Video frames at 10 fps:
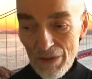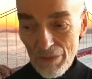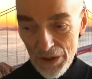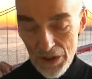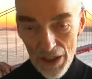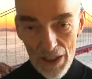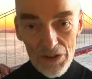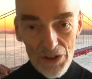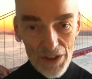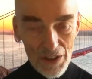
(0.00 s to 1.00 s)

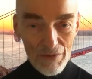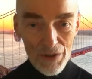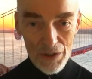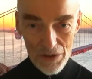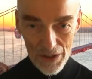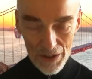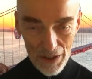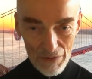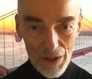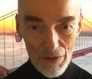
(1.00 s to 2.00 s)
besides the evidence that
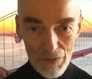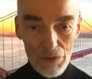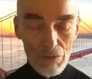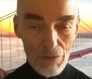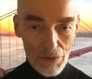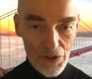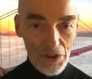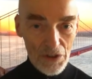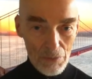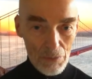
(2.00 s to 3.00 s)
I've given, we'll see
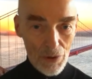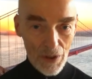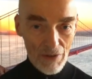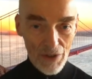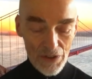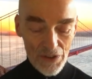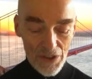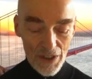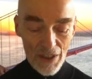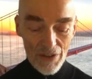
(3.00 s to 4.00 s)
some more evidence
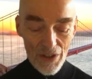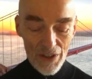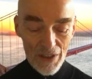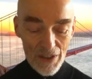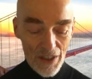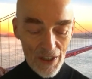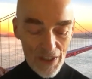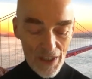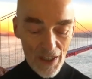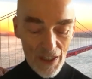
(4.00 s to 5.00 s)
that
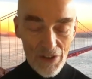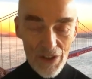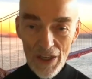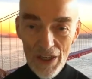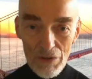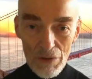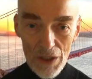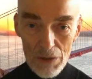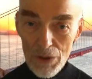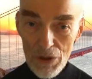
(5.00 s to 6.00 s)
Al-Qaeda had the
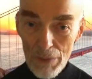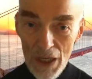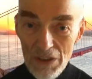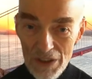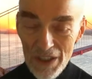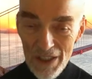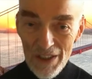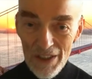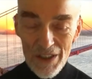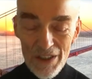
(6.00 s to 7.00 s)
anthrax. But the best
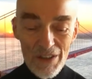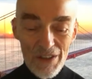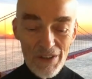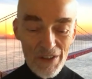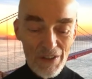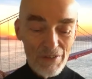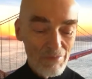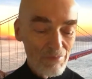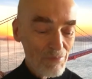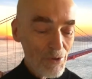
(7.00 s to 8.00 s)

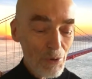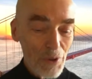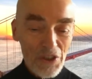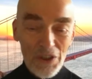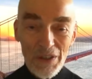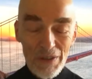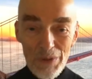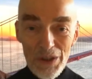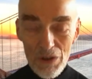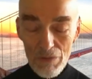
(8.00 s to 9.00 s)
newish
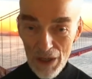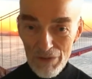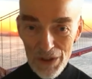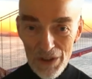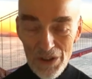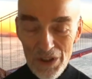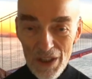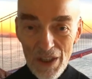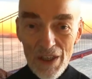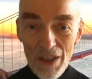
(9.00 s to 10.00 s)
piece of evidence
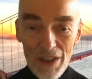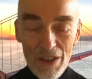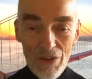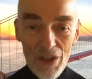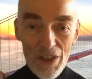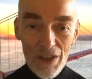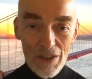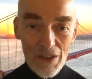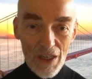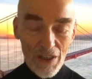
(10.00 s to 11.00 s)
that
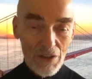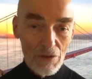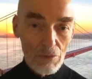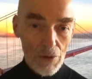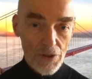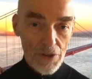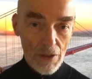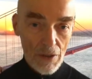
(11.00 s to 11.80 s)
Al-Qaeda was